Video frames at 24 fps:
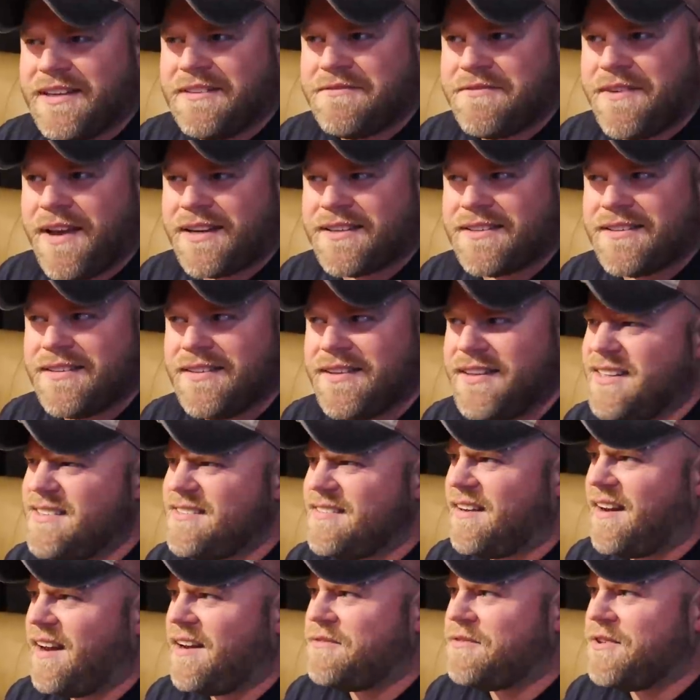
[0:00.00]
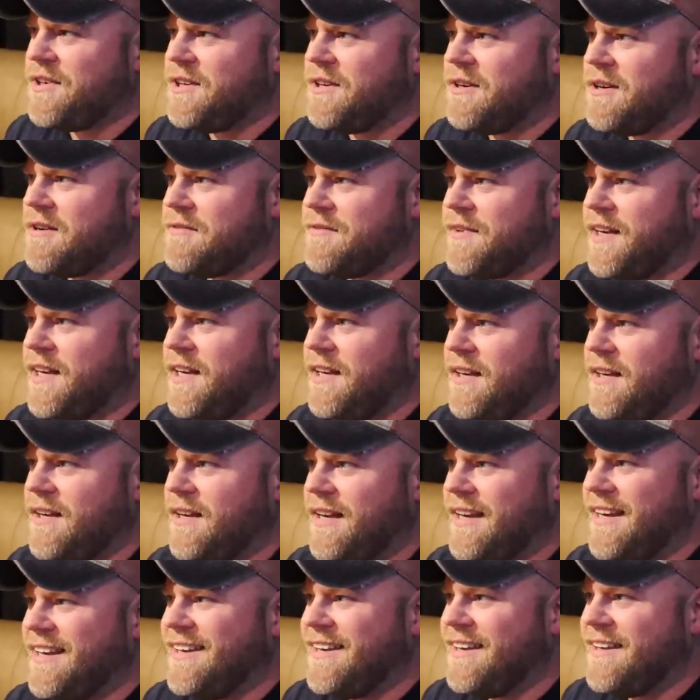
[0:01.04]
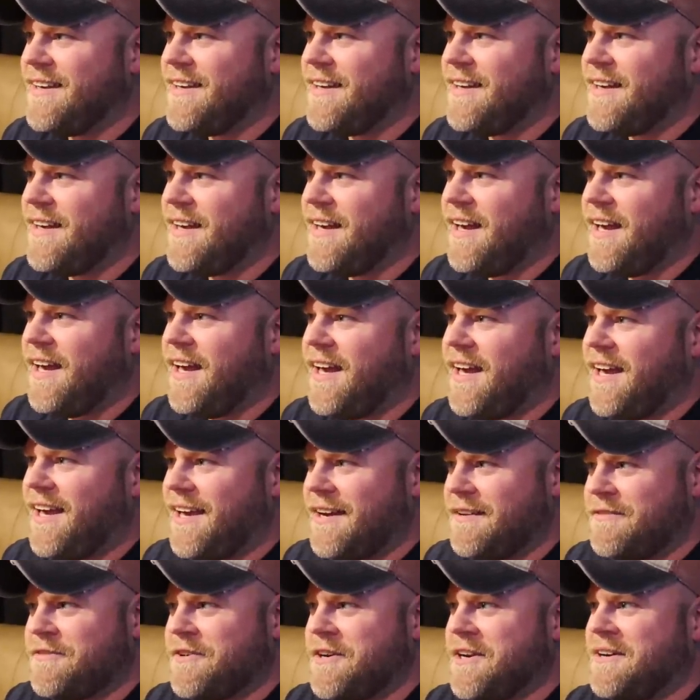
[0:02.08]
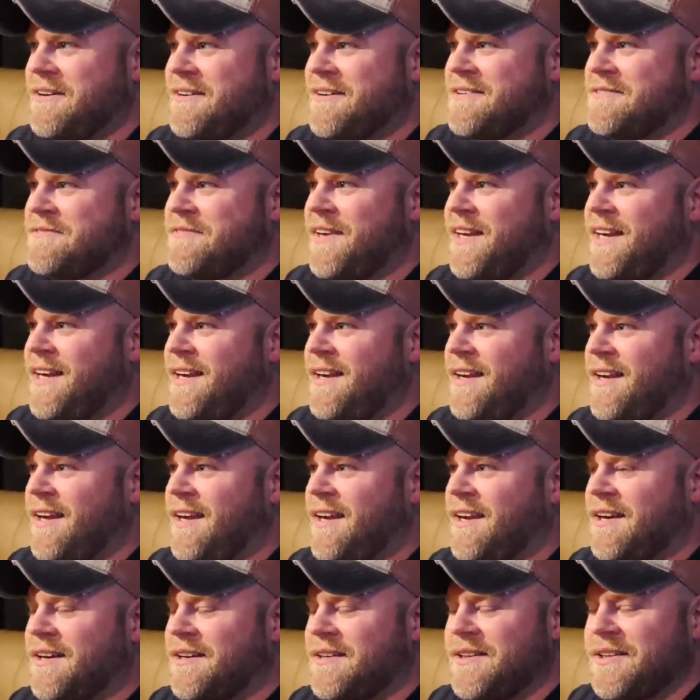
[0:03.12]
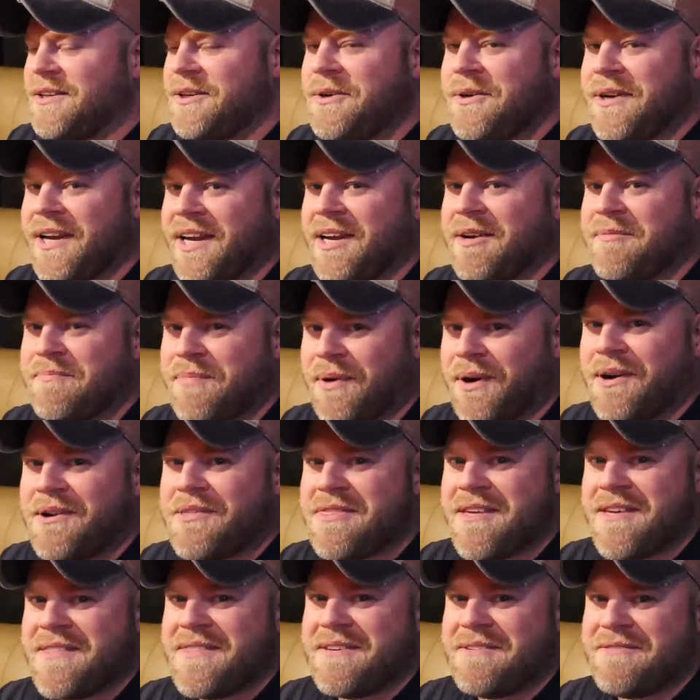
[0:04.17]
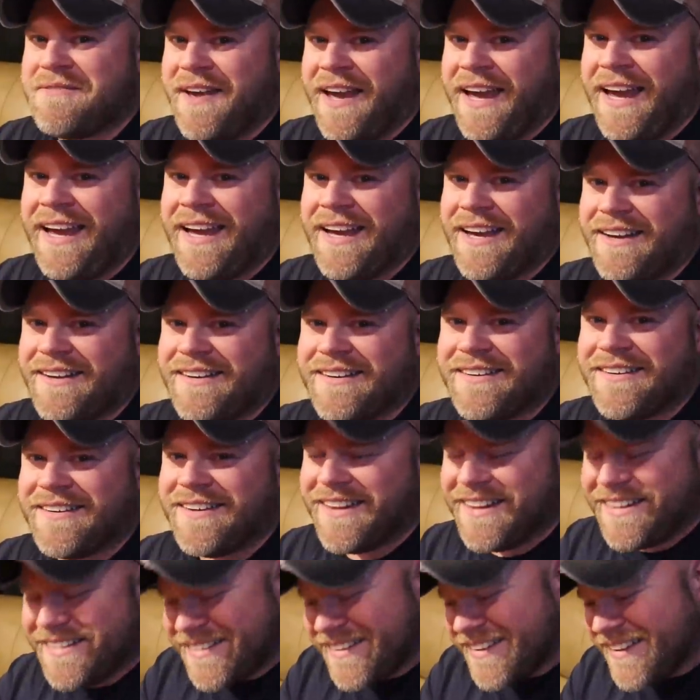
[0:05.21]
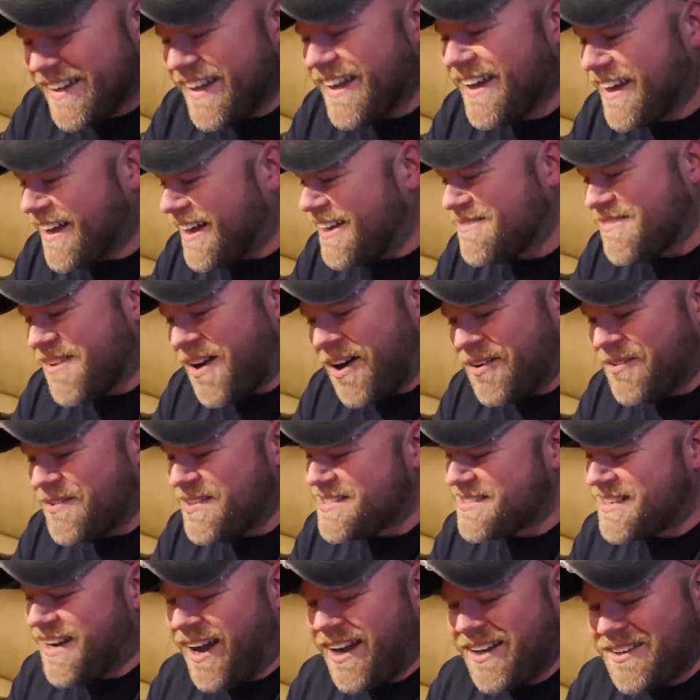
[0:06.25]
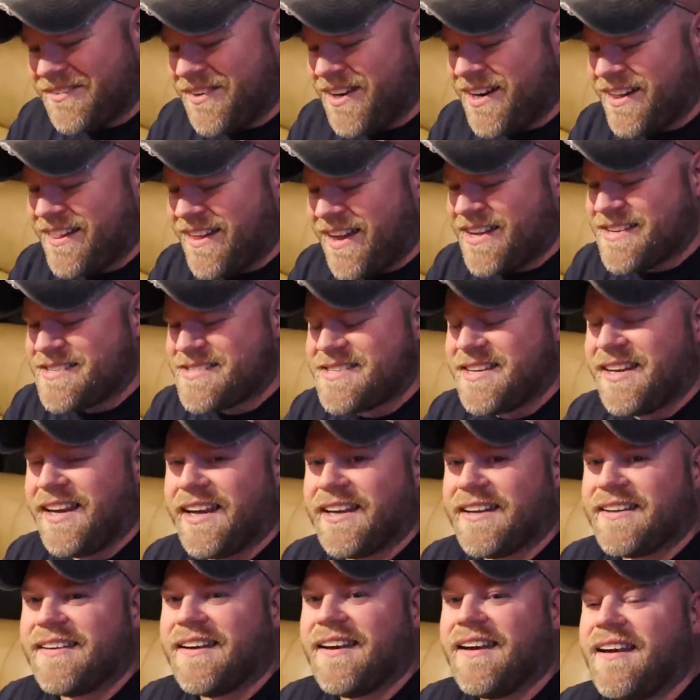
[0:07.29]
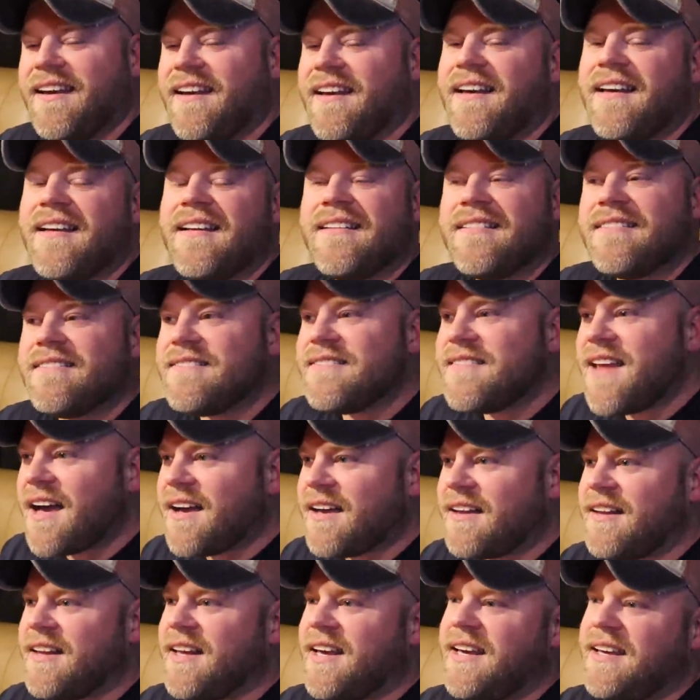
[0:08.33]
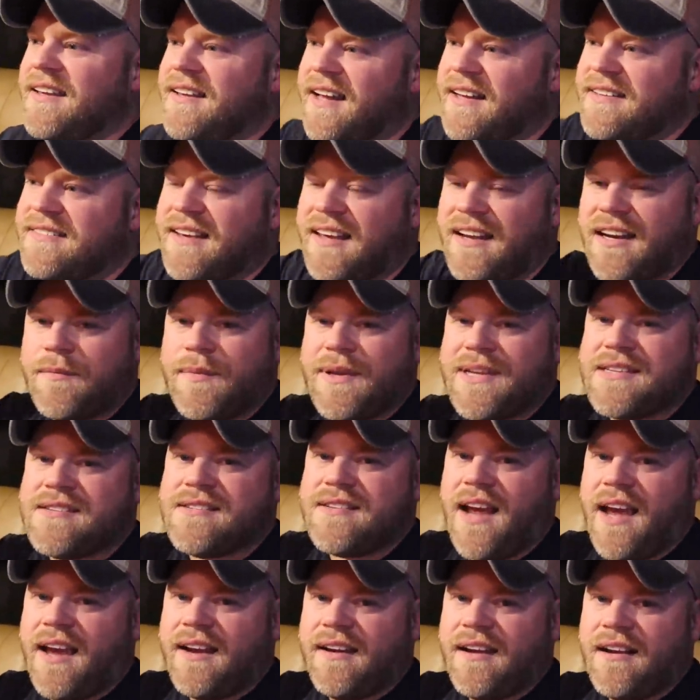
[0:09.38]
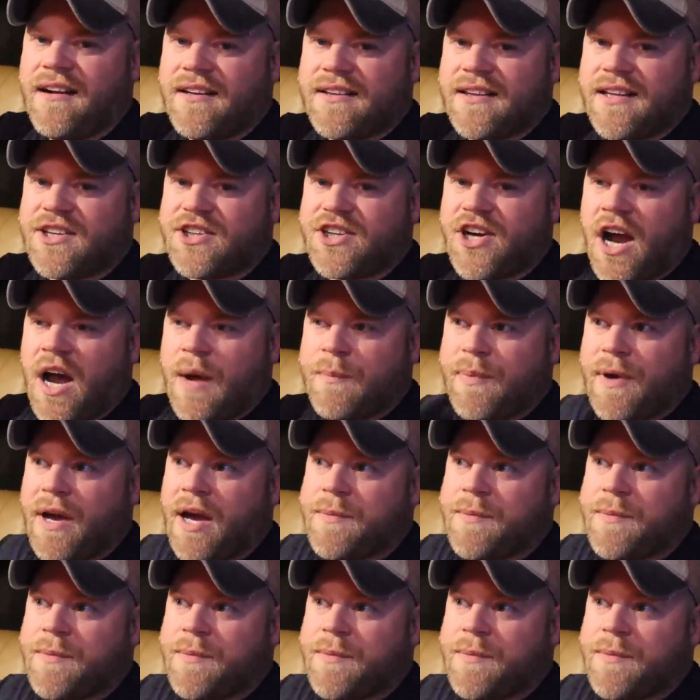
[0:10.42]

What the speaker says: In fact, is it every RV? Every RV, including Bertha the van. Yeah, I've always gotten rid of that seat. Luckily, it's going to be staying here at the shop